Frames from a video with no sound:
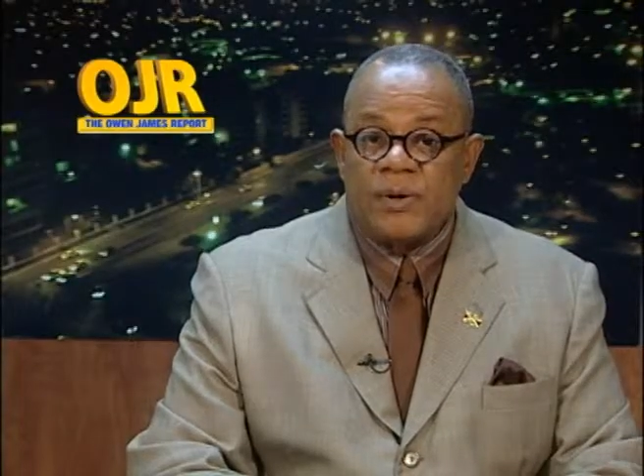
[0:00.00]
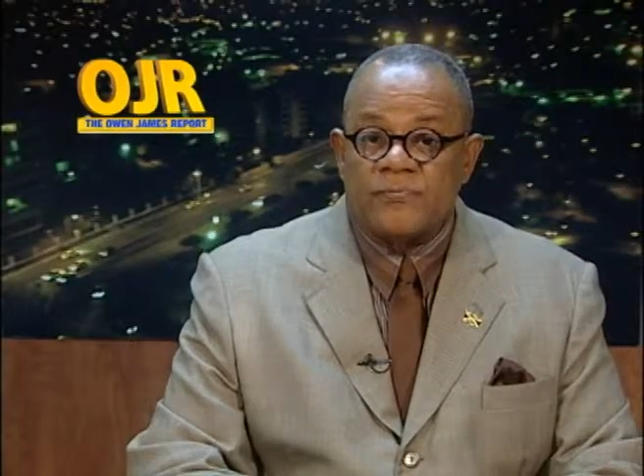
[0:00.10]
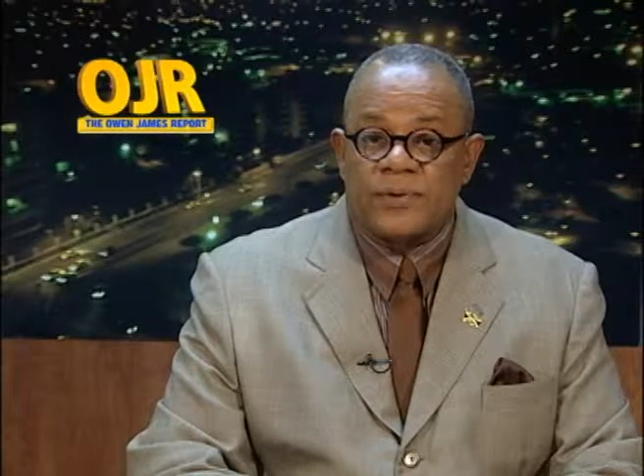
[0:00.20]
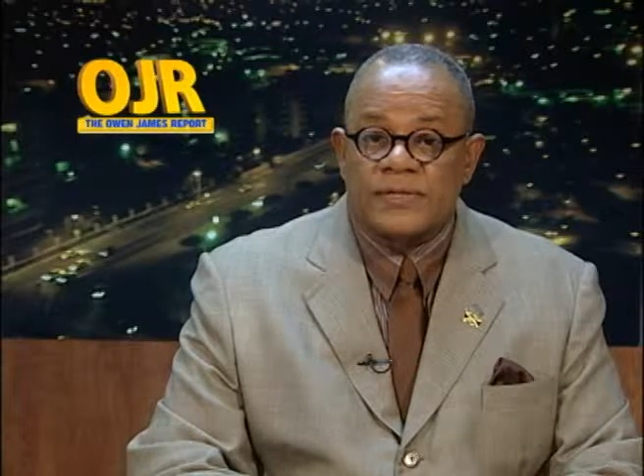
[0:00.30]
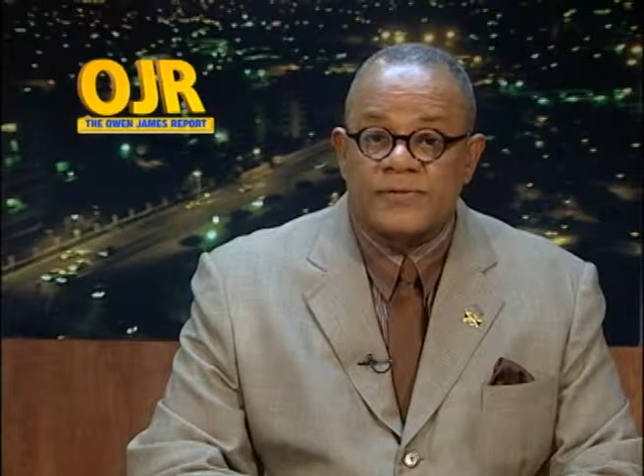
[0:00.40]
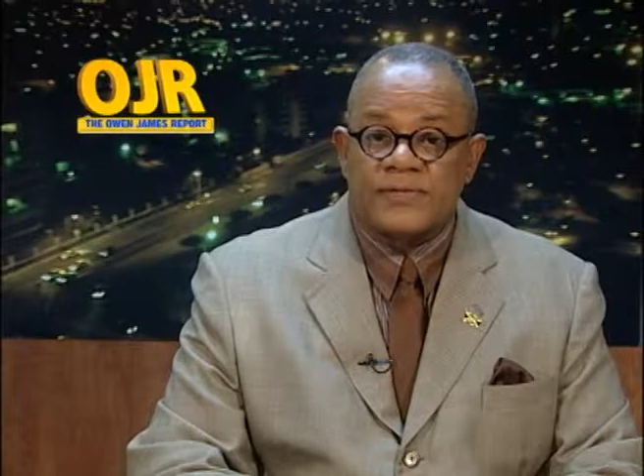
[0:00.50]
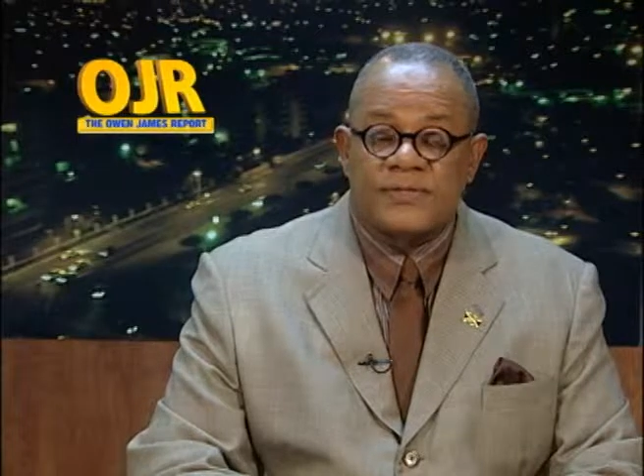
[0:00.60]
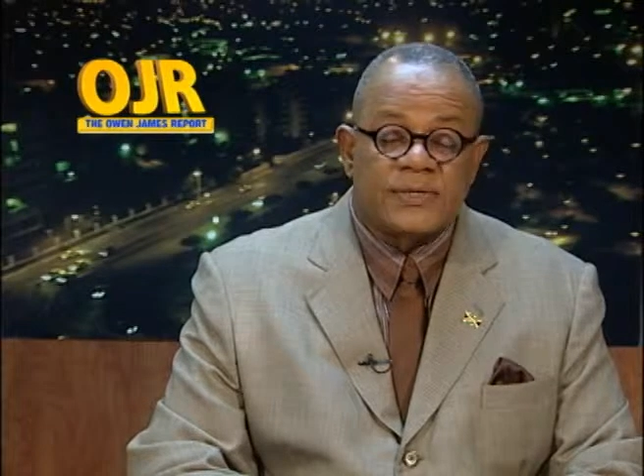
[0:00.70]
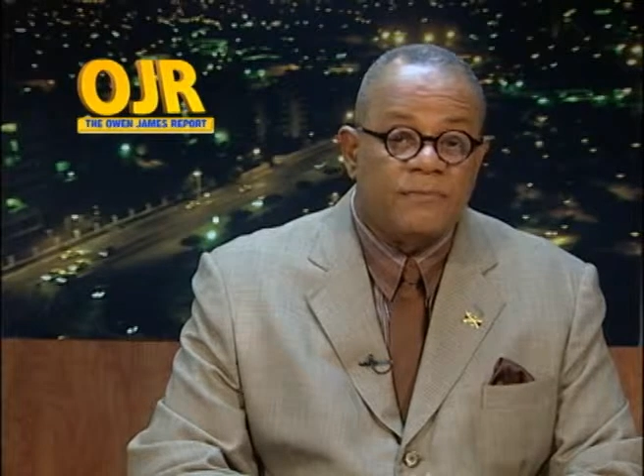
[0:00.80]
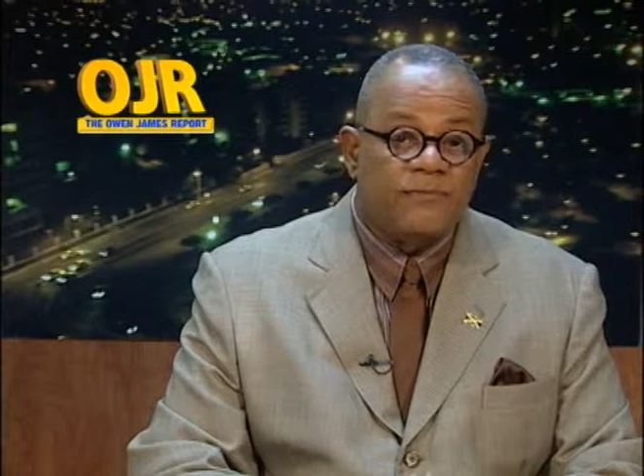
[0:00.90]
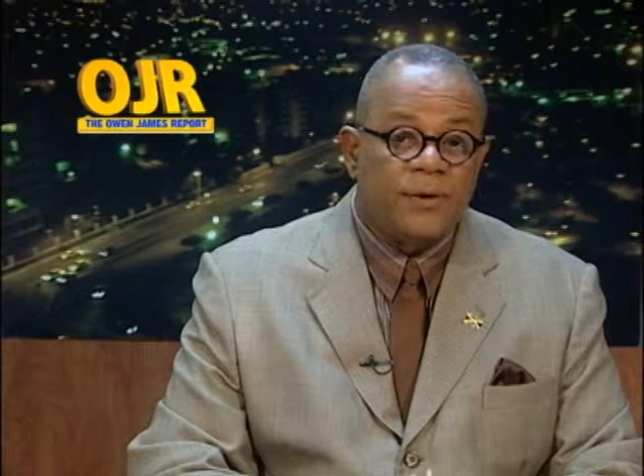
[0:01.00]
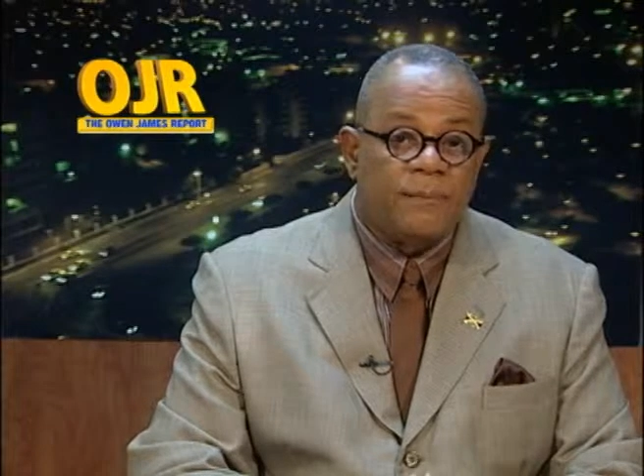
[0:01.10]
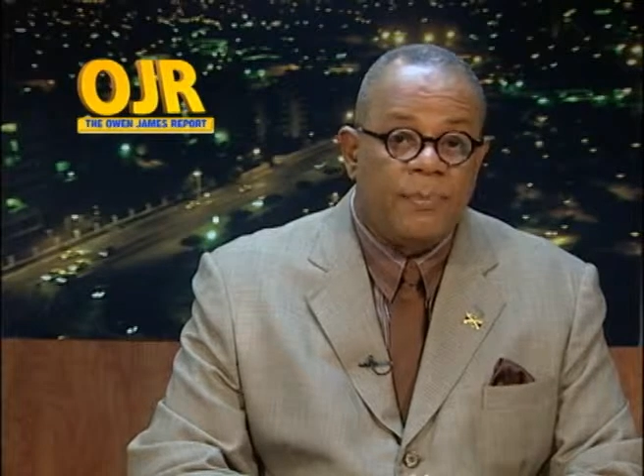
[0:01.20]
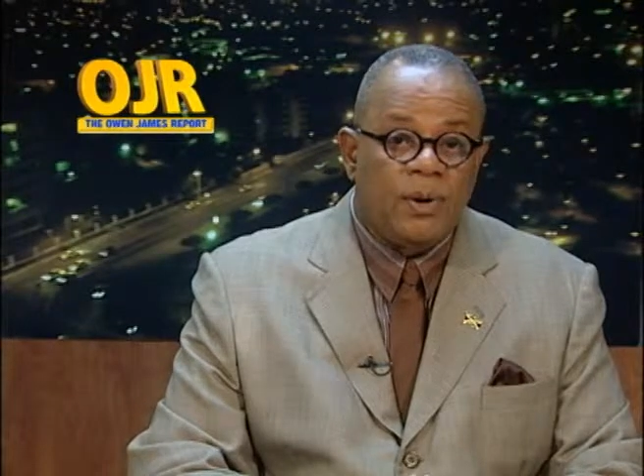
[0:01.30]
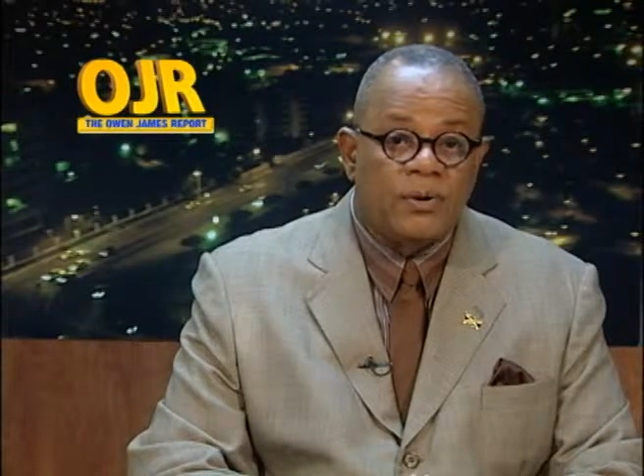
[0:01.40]
of criticism from
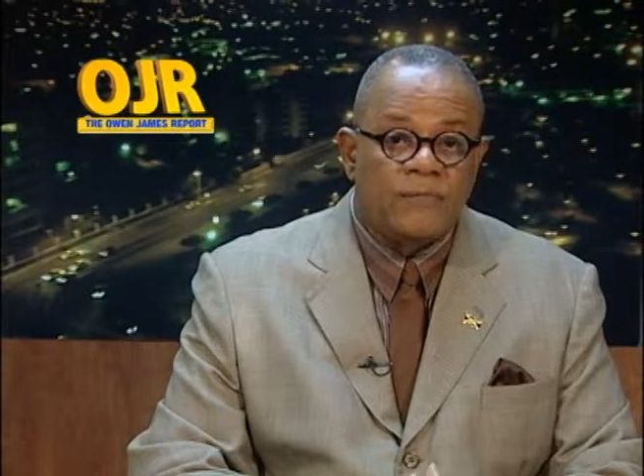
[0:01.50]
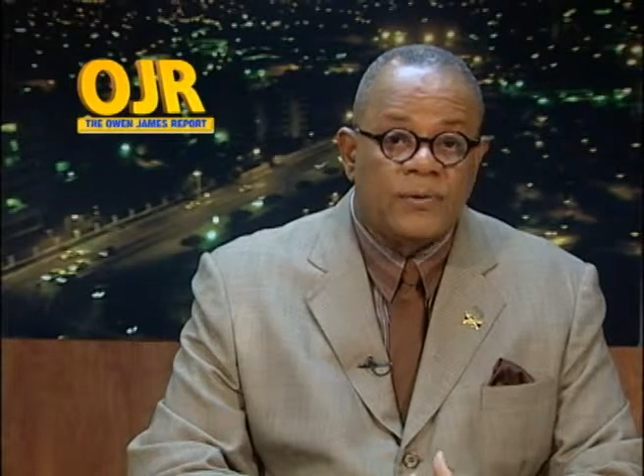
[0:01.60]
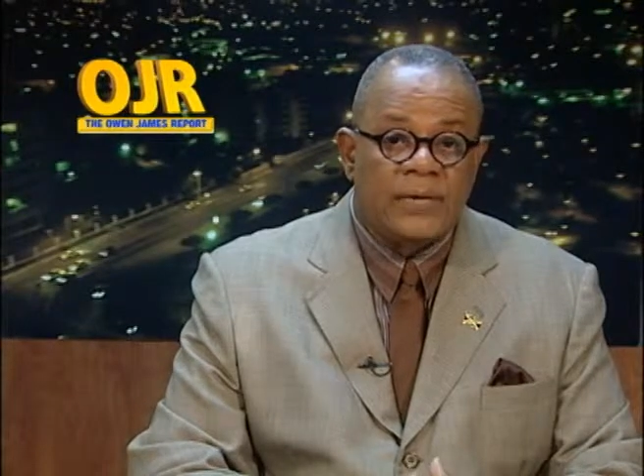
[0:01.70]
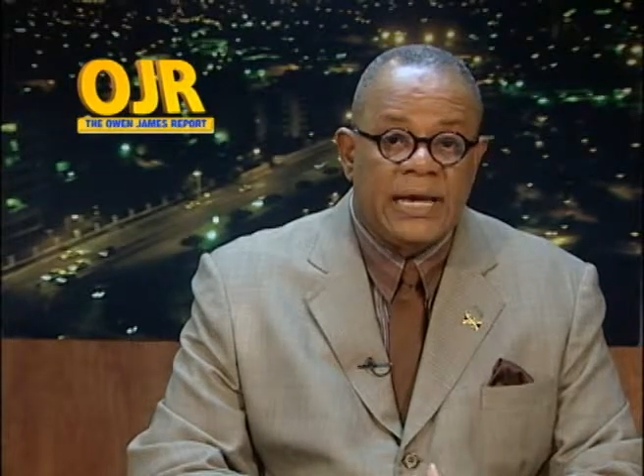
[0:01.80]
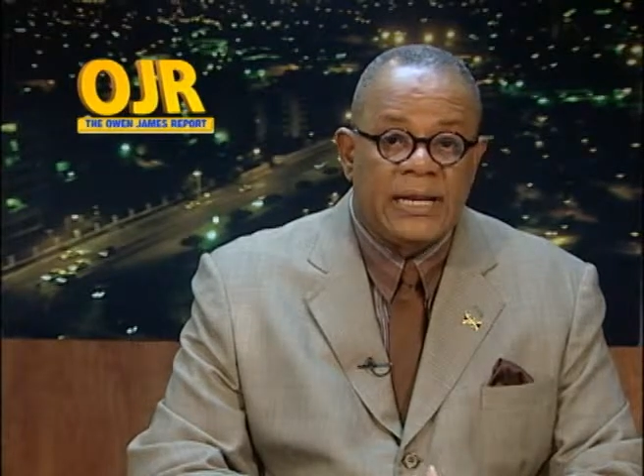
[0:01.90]
powerful